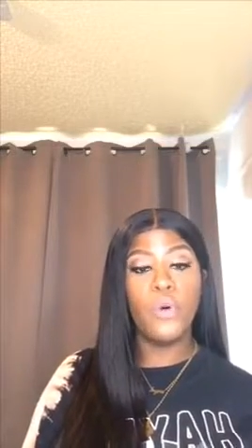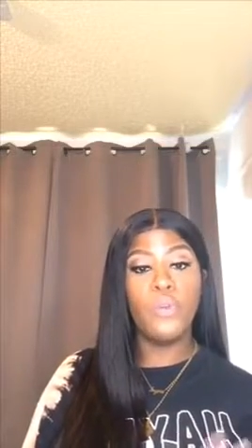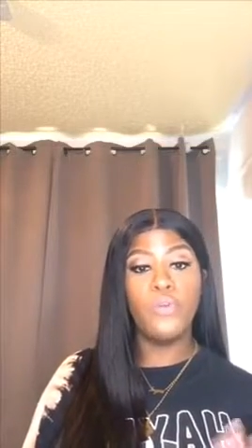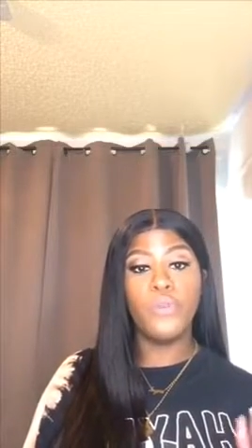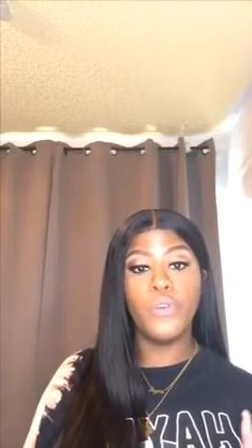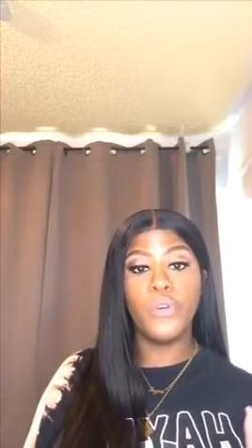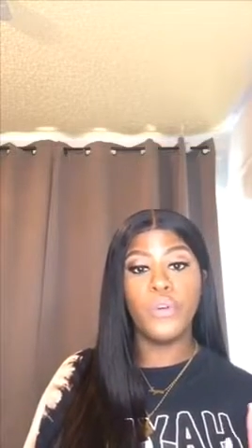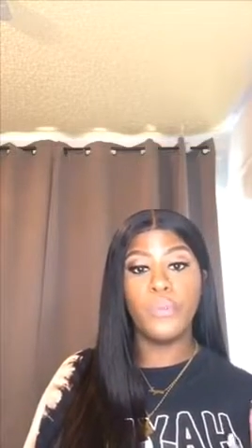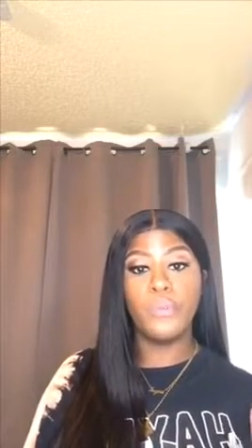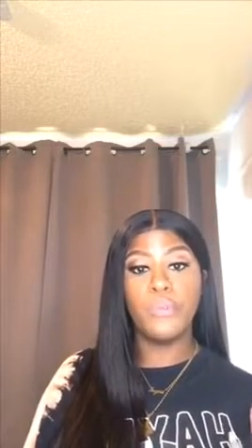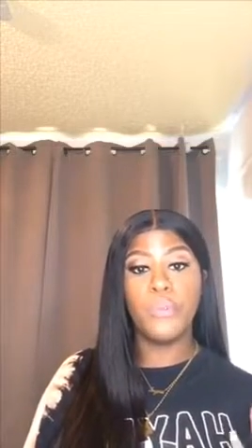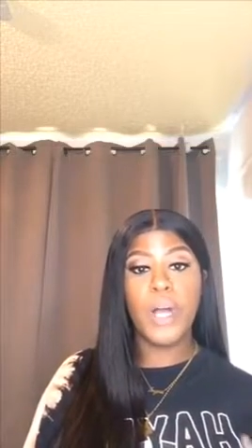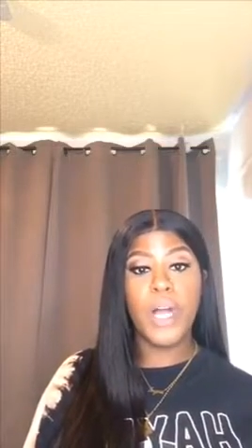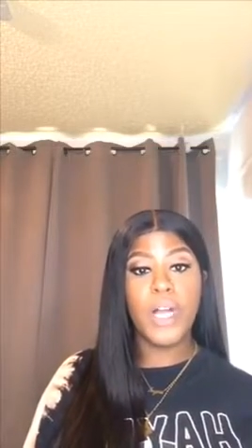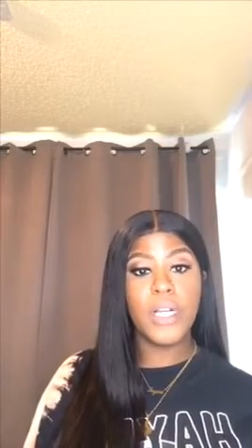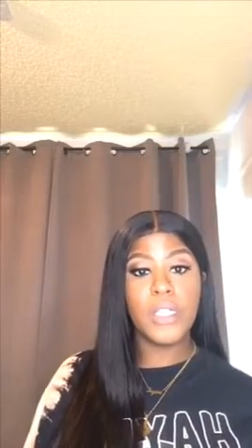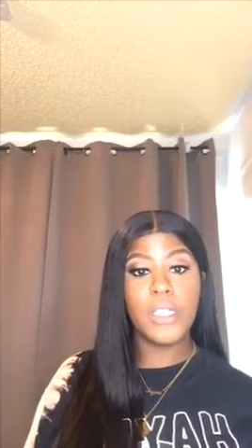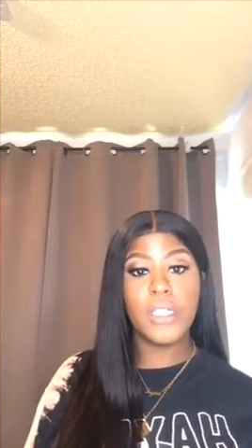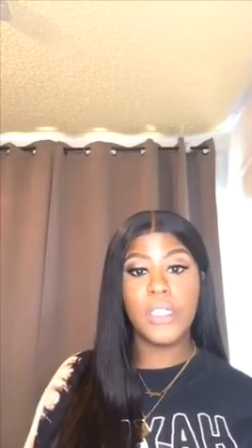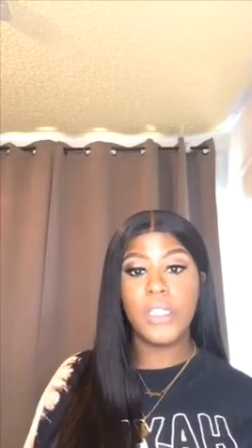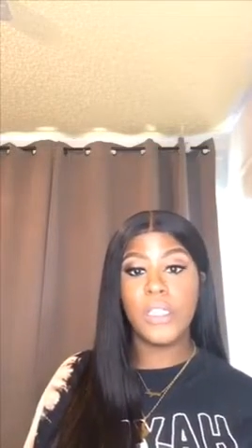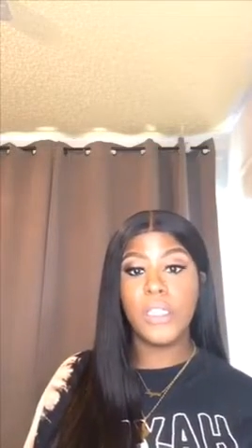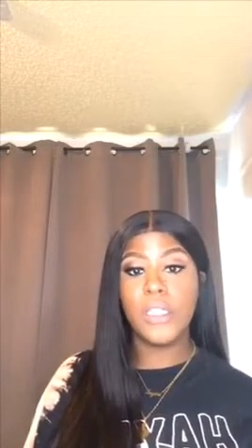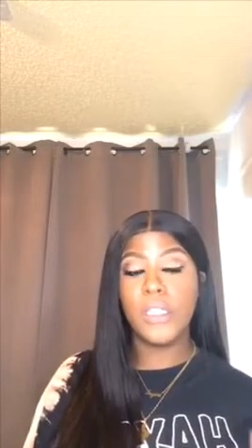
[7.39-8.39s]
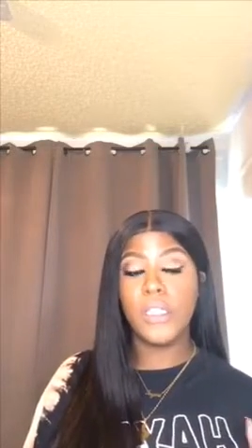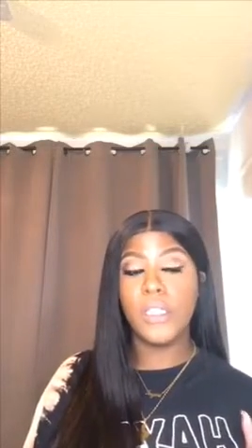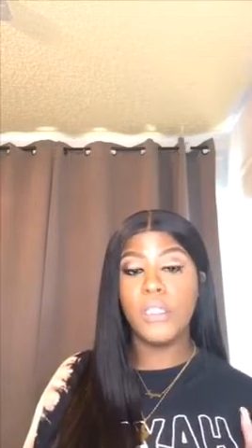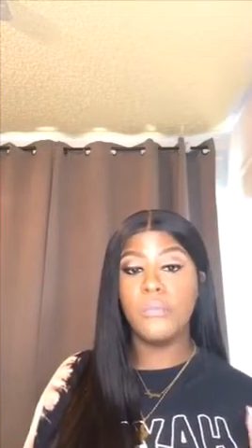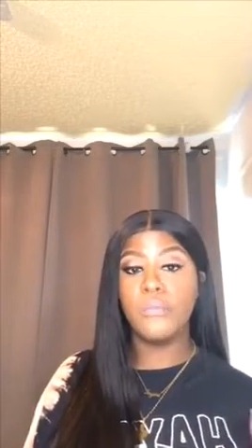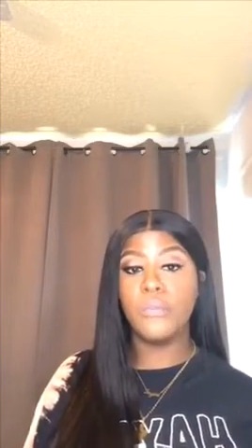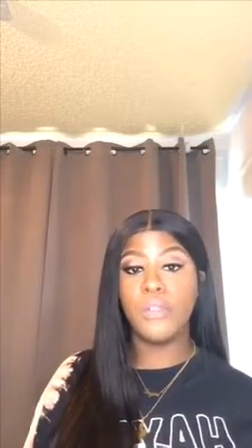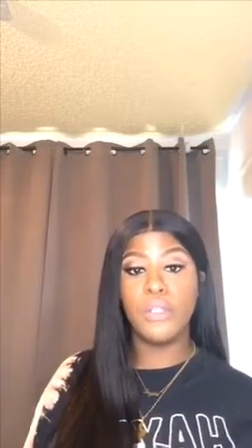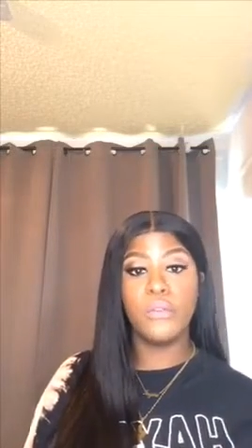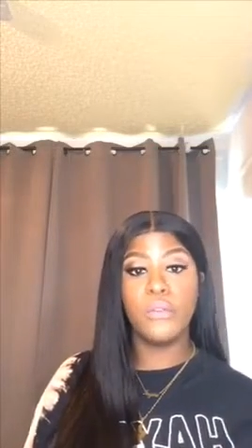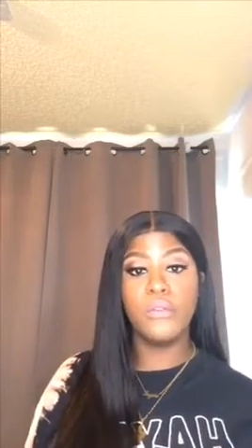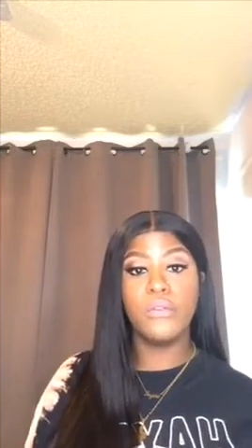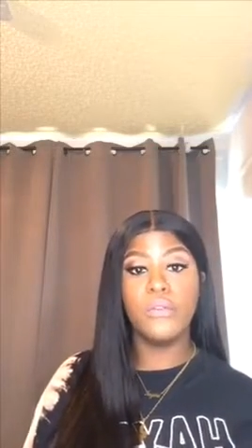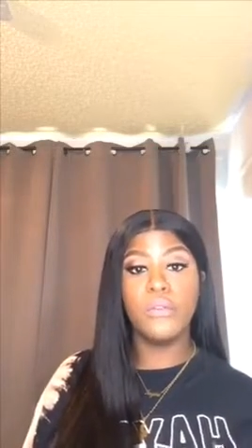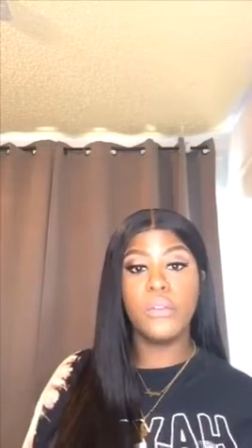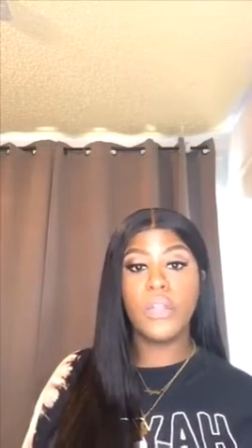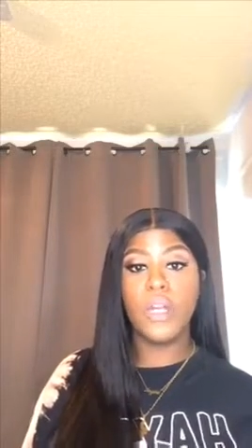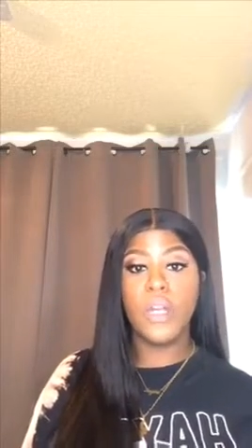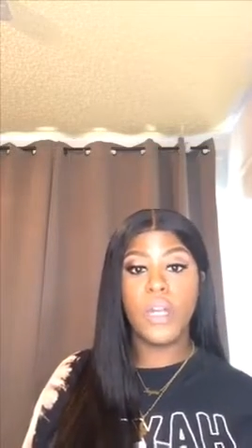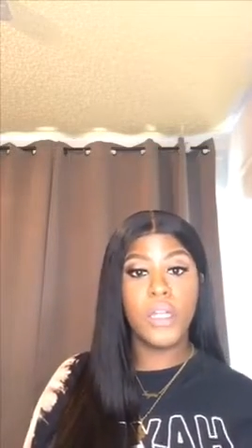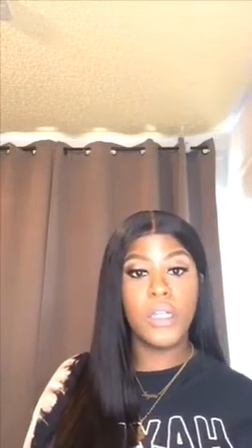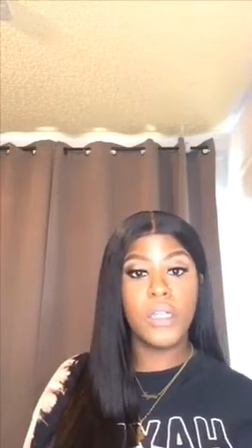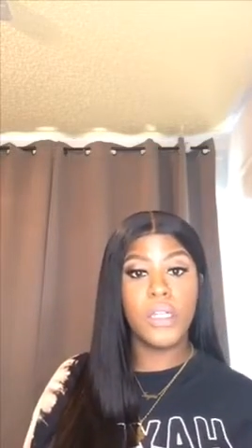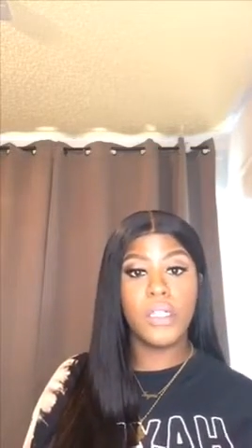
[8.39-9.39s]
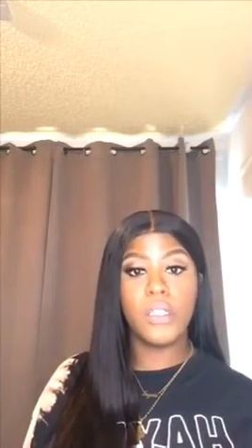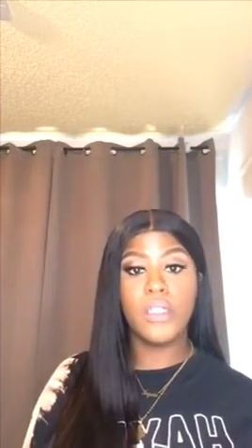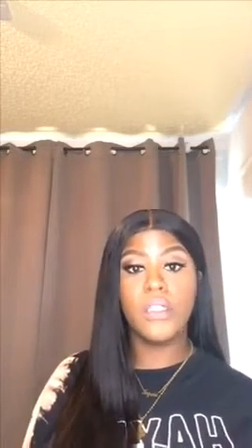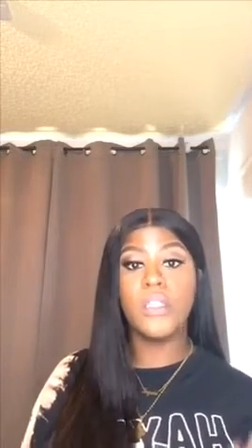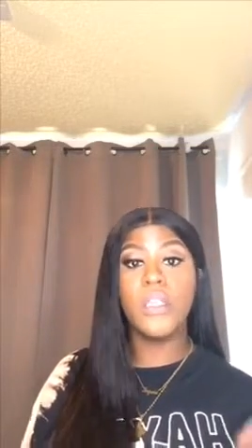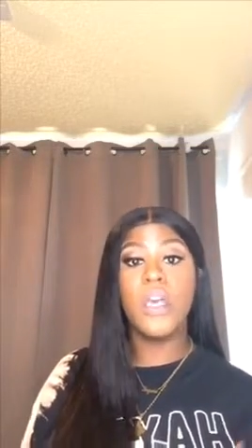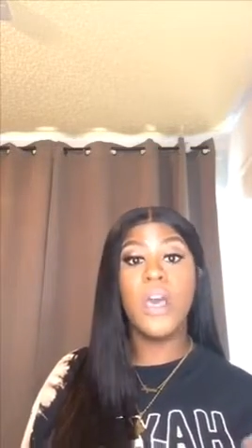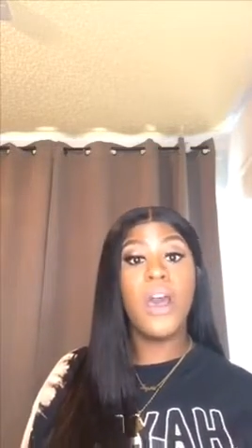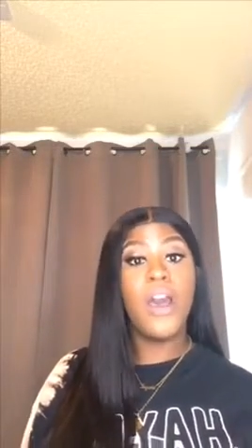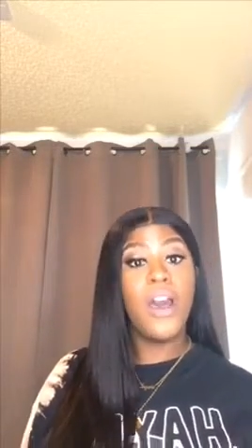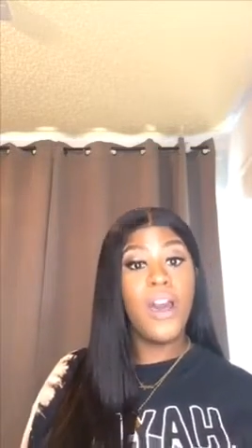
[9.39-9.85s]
over boxing, pros, cons,